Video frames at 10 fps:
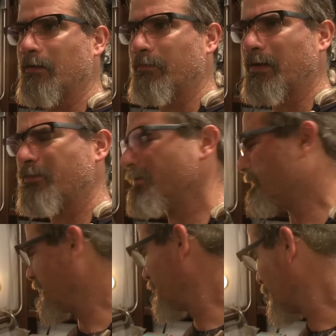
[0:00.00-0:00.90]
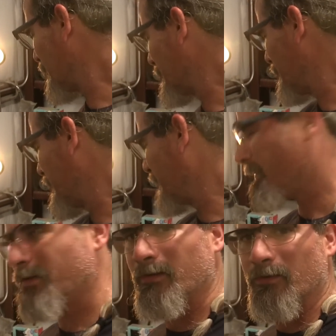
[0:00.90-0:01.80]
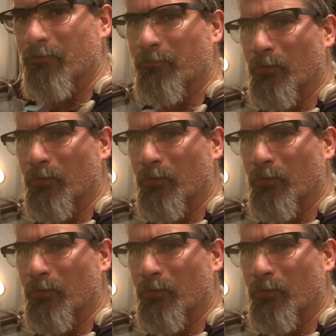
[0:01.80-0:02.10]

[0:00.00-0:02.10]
In fact, you don't even want to paint your